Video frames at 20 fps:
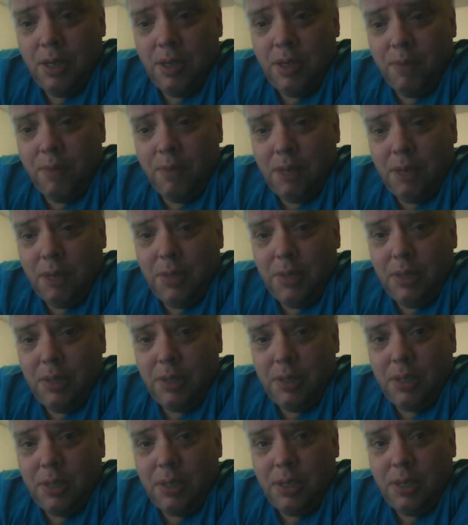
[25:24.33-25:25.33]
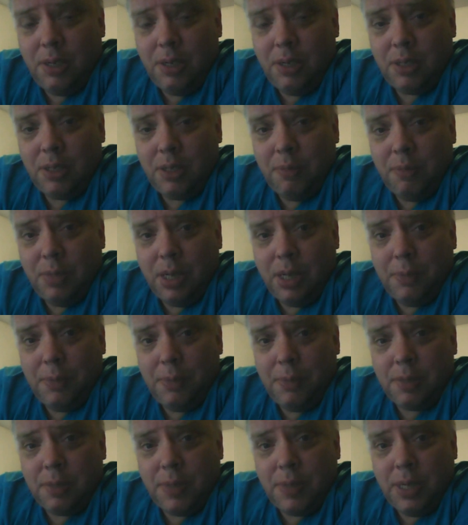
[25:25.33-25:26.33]
You might be sitting on some
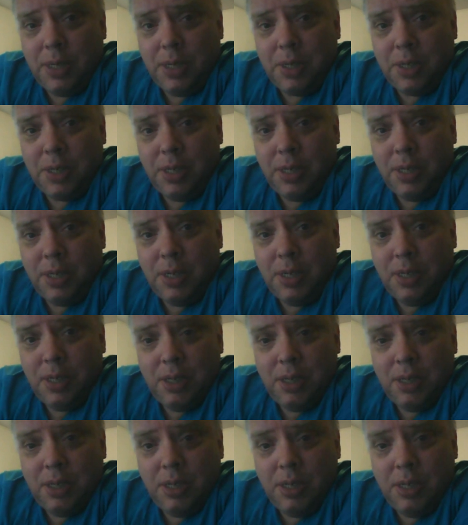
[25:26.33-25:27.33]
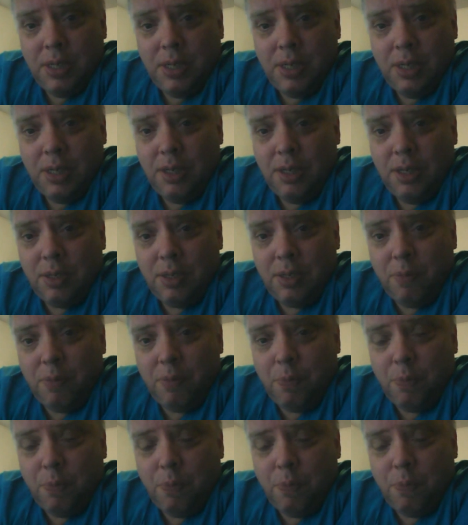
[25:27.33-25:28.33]
observation, some
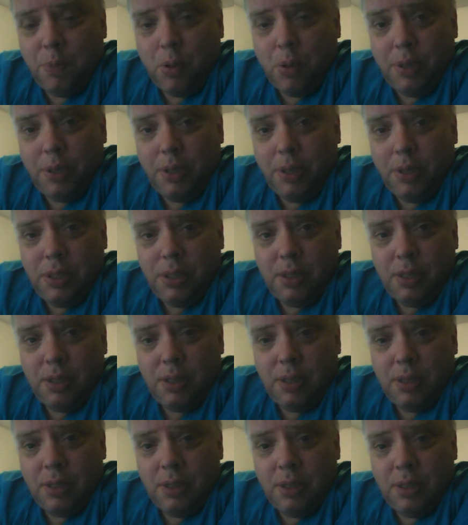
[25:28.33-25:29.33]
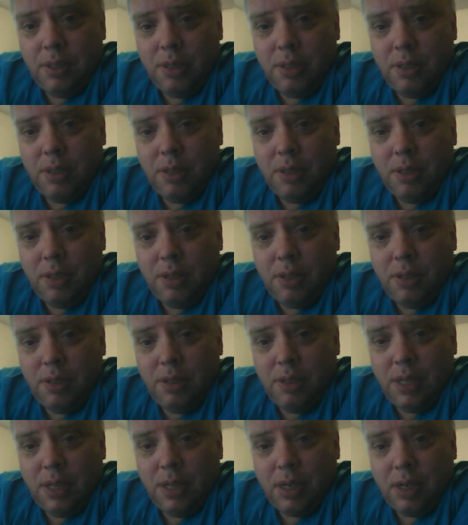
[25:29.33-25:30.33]
point
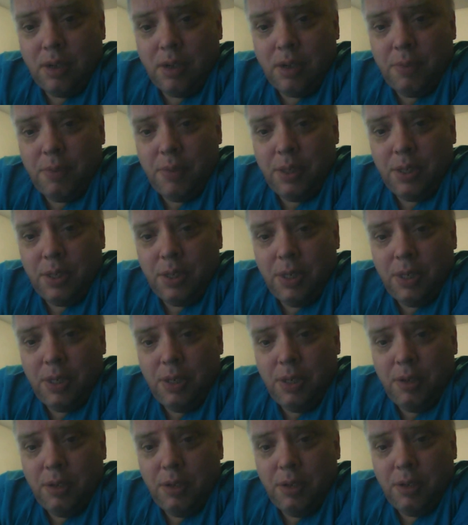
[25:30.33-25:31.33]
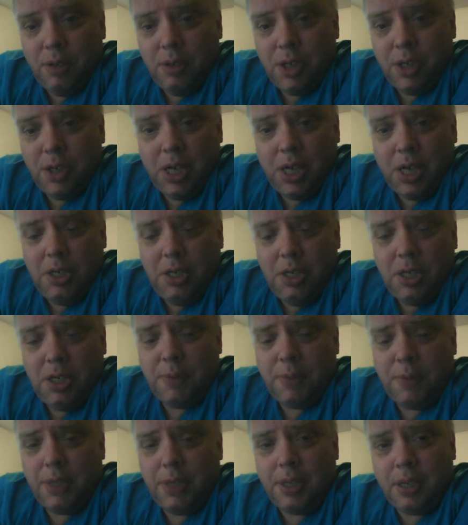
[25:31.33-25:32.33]
that could change
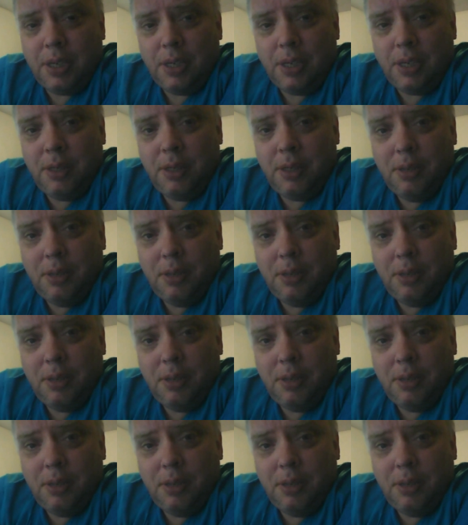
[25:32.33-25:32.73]
everything.